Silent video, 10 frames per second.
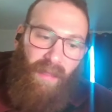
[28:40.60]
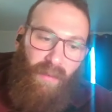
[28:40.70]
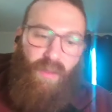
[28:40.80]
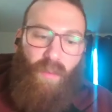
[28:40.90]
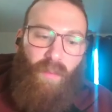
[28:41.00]

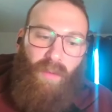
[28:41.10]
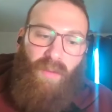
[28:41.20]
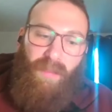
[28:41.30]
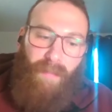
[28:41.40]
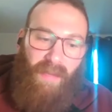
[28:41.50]
They're so
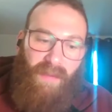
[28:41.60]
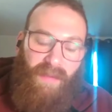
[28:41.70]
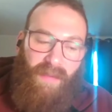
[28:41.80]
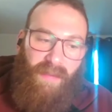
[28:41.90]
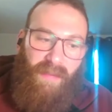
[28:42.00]
model
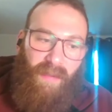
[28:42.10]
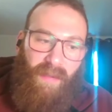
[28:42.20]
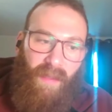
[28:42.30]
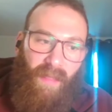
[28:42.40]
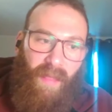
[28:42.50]
dependent
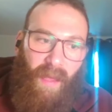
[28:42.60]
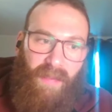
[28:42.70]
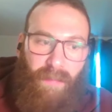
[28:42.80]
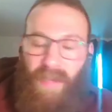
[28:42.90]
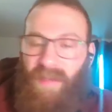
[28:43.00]

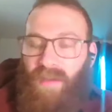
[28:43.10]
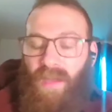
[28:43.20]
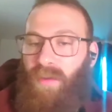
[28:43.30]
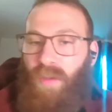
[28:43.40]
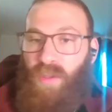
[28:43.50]
that depending
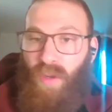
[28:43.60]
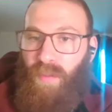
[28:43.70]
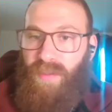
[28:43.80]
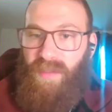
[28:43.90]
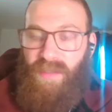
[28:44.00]
on how you
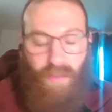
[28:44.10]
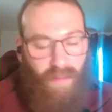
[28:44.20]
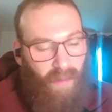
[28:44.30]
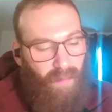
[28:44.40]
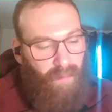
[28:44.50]
interpret it, you
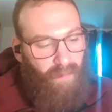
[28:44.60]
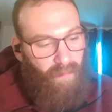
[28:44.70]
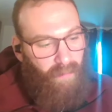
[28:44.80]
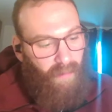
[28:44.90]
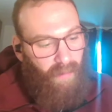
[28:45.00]
can
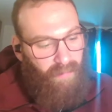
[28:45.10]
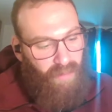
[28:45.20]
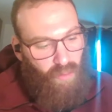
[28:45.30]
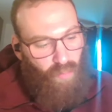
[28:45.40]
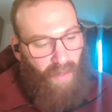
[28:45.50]
either kind
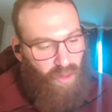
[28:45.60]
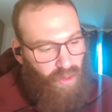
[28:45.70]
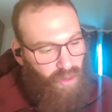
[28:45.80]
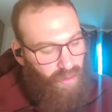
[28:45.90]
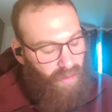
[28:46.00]
of
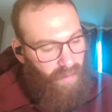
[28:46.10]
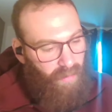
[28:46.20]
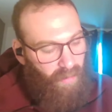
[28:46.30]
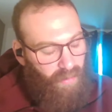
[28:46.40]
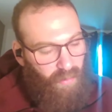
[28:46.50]
entrench
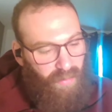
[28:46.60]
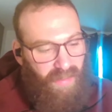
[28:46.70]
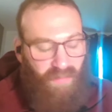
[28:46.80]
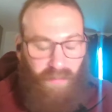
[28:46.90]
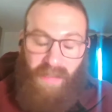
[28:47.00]
the
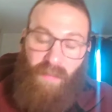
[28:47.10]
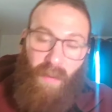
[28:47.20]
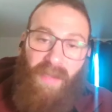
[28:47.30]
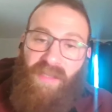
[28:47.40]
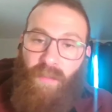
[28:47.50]
uncertainties from the
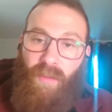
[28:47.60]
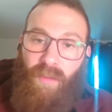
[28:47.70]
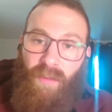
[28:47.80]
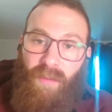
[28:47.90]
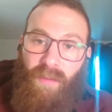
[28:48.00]
experimental
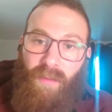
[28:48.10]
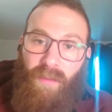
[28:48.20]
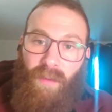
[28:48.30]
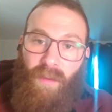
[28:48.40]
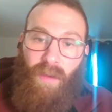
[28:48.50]
model,
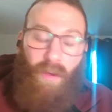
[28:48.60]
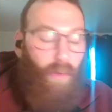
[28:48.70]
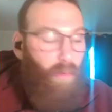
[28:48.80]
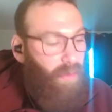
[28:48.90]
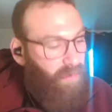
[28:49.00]

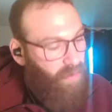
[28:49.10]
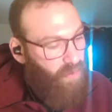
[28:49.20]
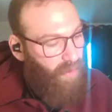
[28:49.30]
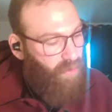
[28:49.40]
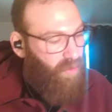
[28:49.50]
or you can
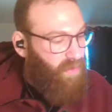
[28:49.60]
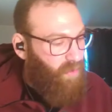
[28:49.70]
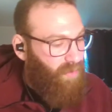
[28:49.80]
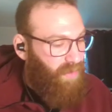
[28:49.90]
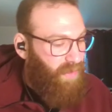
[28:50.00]
entrench the
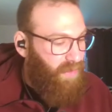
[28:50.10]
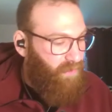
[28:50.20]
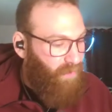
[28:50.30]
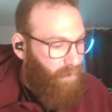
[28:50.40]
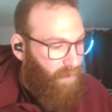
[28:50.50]
uncertainties
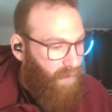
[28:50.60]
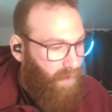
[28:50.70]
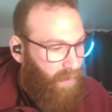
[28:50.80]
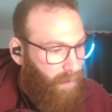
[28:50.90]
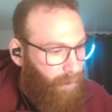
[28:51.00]
from
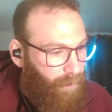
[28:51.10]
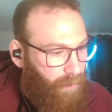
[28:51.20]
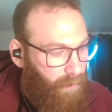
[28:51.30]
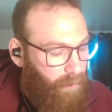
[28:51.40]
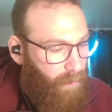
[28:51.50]
the
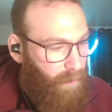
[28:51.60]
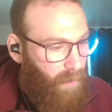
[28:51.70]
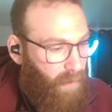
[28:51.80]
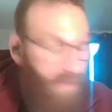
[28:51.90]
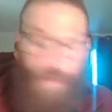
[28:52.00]

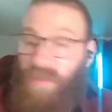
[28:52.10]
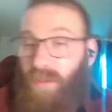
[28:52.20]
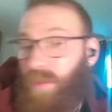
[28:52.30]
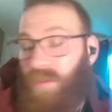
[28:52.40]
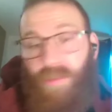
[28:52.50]

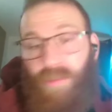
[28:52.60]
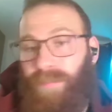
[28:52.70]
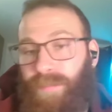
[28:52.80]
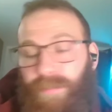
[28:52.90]
theoretical model.